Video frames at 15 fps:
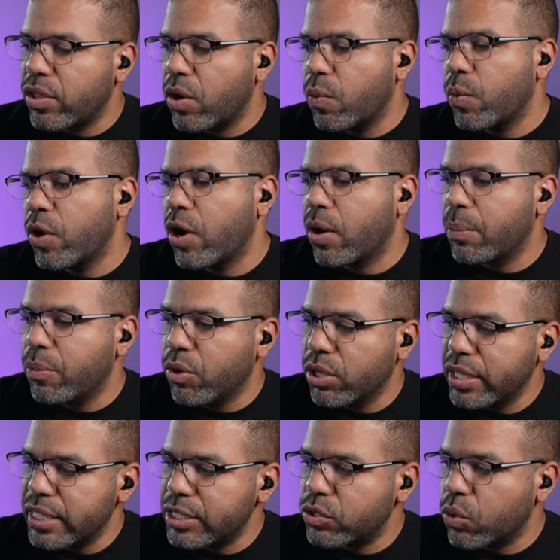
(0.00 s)
we are
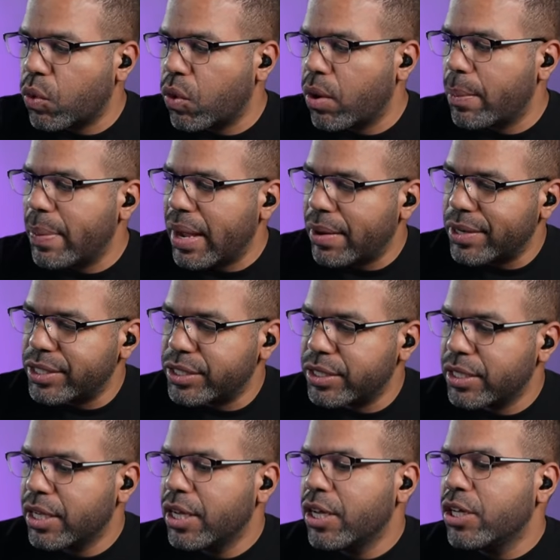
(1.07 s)
bullish or bearish.
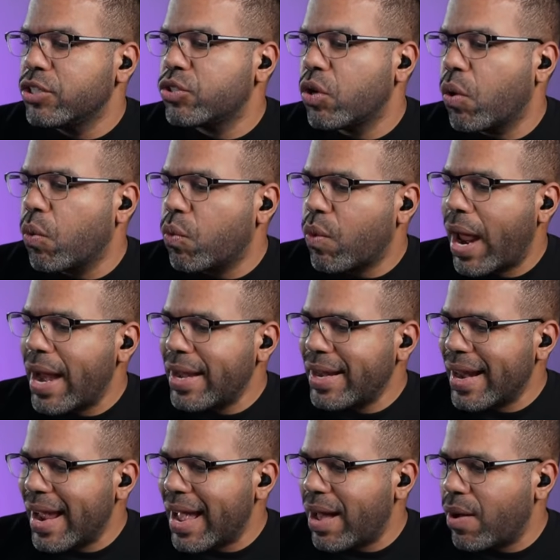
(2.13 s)
So right
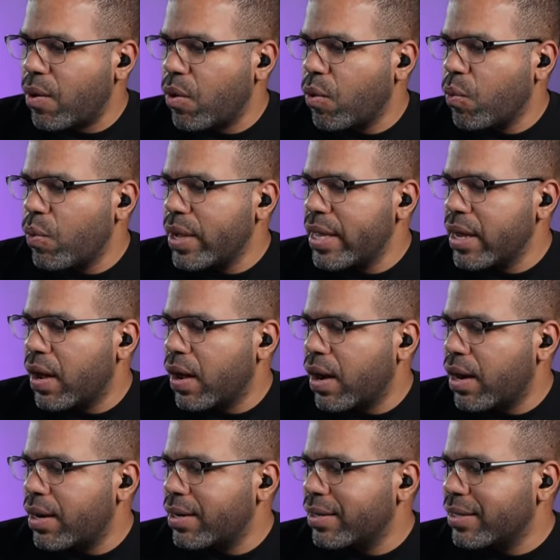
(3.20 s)
now, we
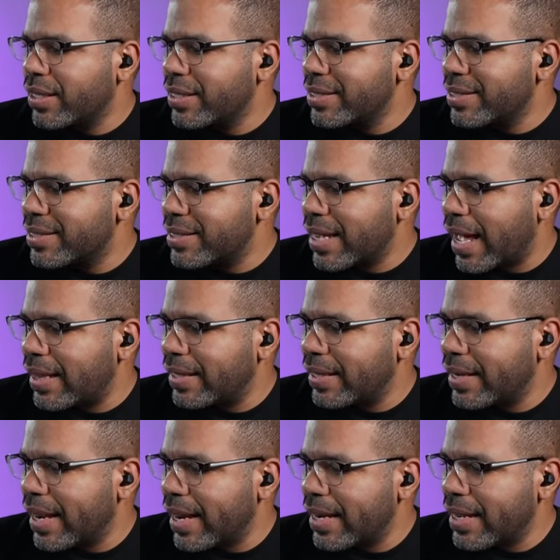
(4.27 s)
are
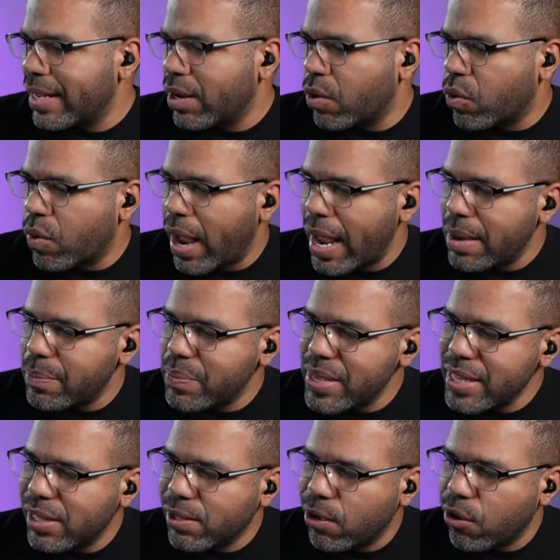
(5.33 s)
consolidating right
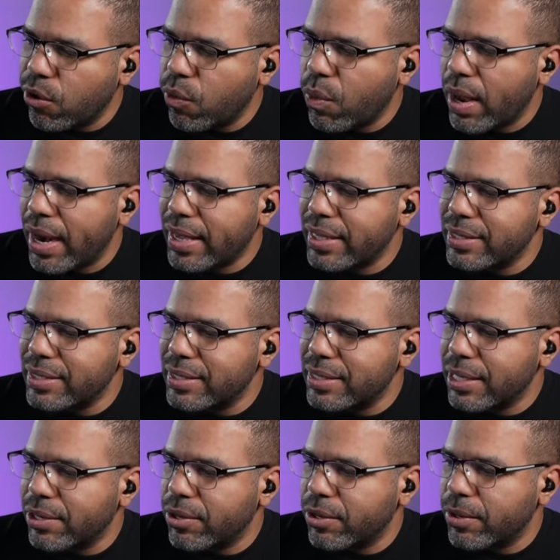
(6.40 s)
below what I
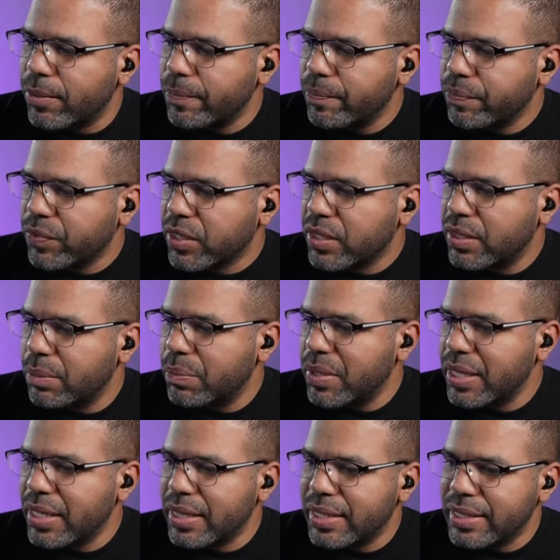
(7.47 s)
consider to
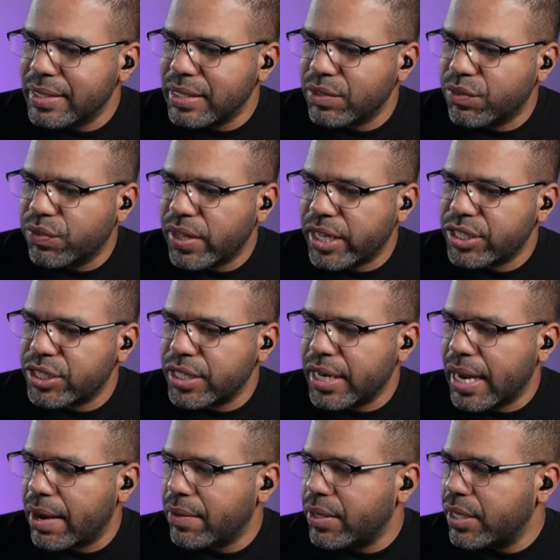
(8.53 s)
be this inflection
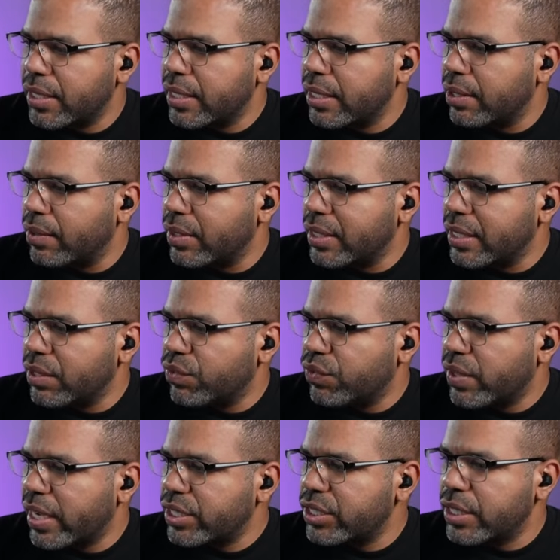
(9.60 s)
area here. And the
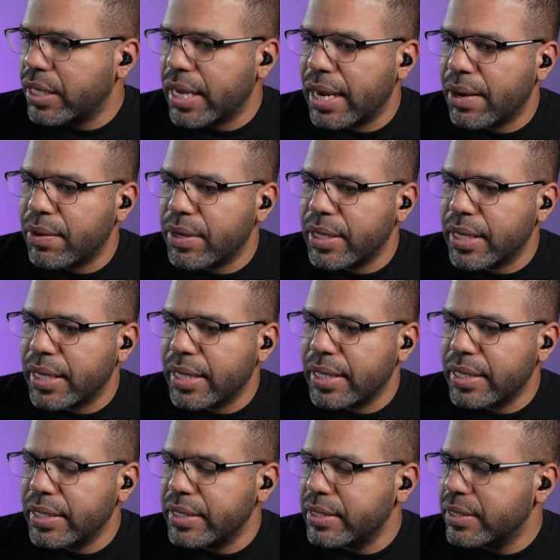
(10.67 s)
inflection area
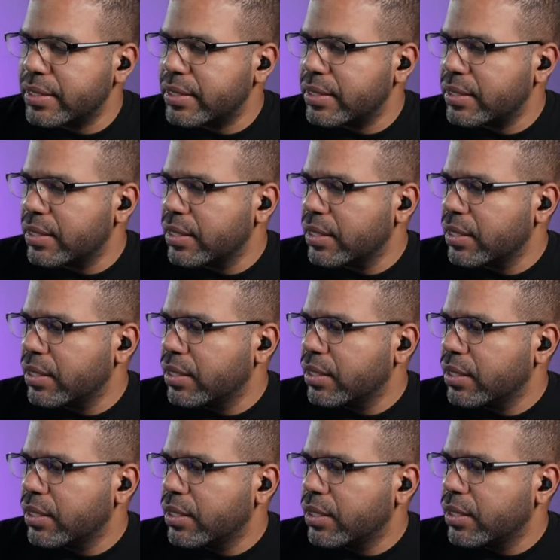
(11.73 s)
is,
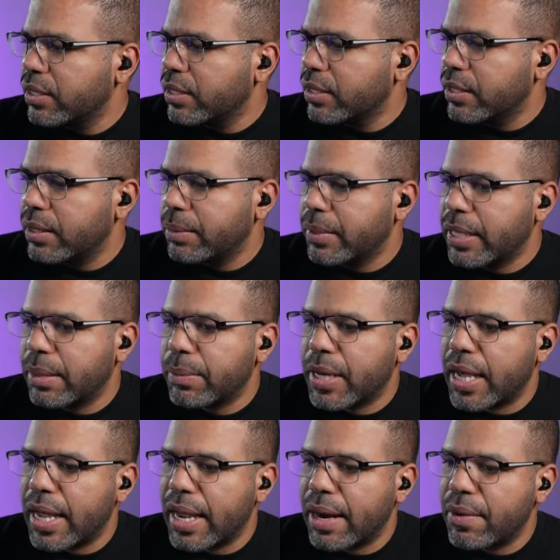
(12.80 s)
let me get
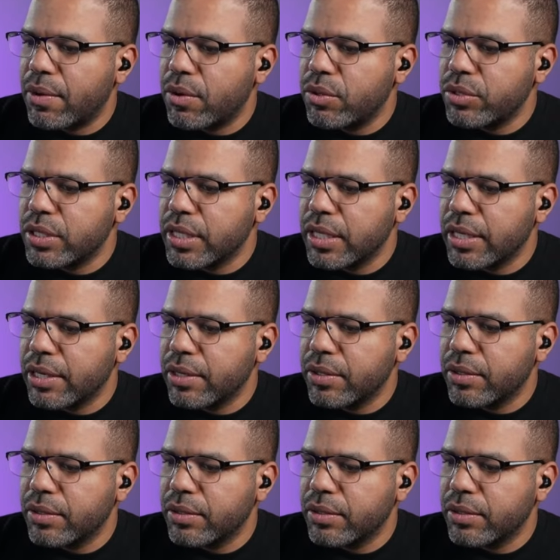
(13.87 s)
my arrows here.